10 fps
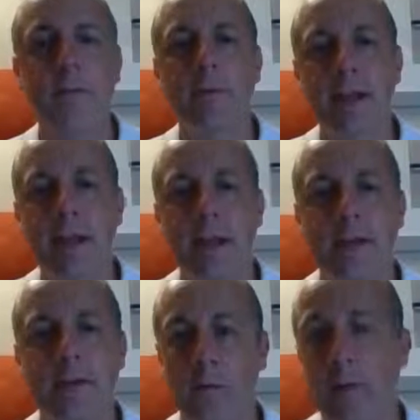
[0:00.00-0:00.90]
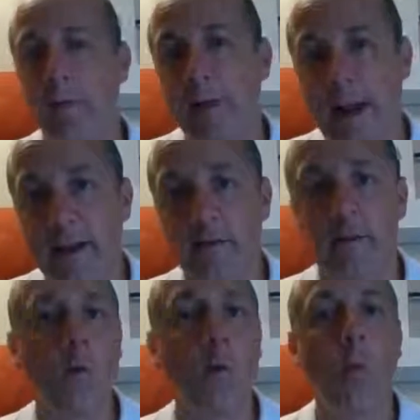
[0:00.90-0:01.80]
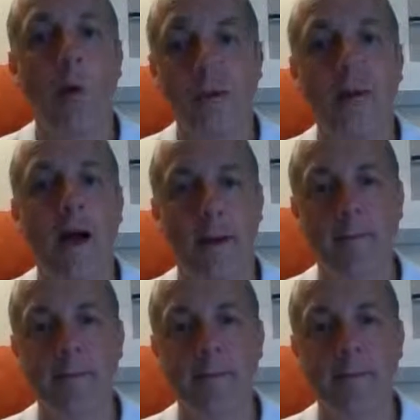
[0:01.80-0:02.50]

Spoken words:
the planet or planets one time,